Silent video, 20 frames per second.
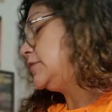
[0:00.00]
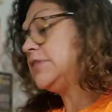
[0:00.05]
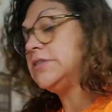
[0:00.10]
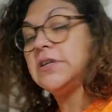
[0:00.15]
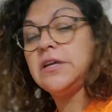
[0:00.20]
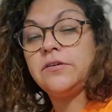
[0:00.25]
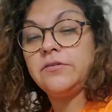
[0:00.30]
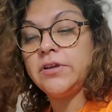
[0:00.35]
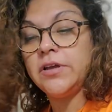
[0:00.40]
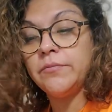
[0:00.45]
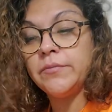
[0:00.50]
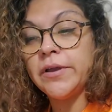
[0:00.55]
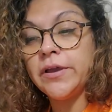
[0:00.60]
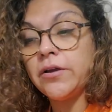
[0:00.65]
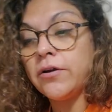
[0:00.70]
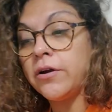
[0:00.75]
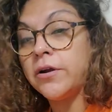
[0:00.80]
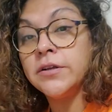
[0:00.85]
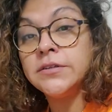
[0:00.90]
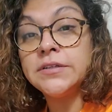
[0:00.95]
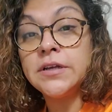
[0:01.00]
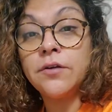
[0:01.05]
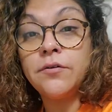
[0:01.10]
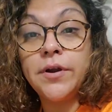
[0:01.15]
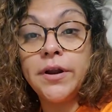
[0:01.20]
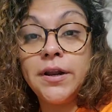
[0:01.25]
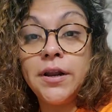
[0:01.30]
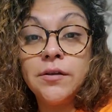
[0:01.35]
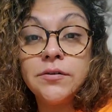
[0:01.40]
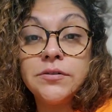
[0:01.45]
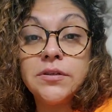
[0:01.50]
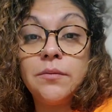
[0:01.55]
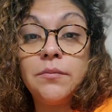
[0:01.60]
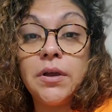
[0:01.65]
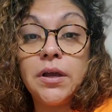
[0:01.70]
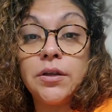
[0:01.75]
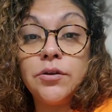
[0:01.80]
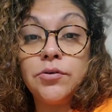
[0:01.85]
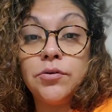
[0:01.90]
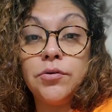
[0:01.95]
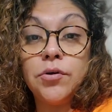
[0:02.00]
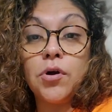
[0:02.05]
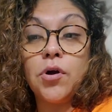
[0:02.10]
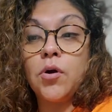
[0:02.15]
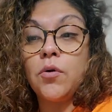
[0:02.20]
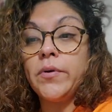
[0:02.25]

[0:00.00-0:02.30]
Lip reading: don't have my cards out right now, so I'm not gonna do a card